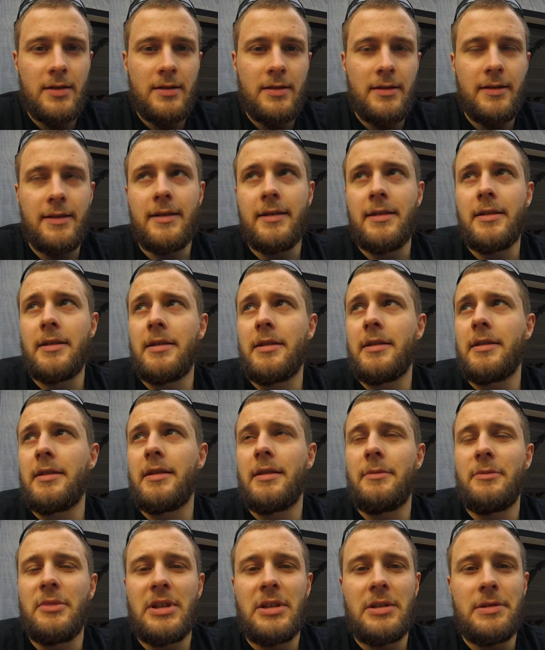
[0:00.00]
I
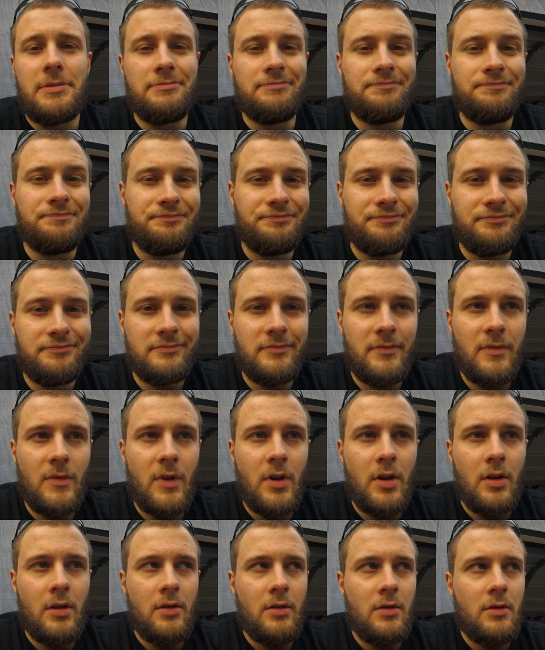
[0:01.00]
mean,
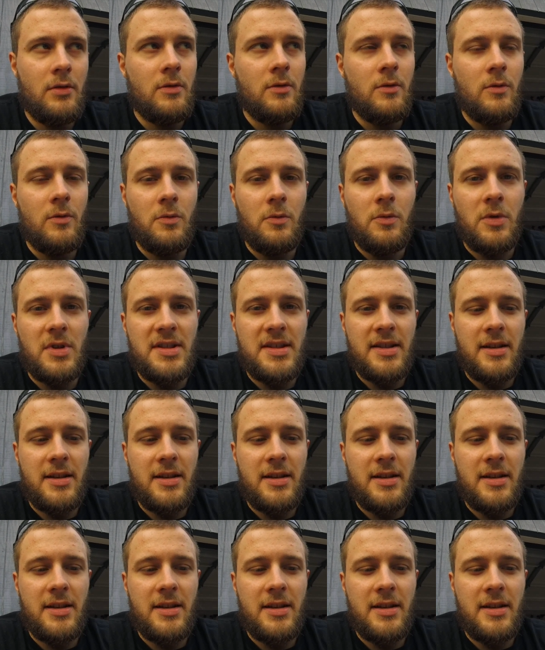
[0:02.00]
what's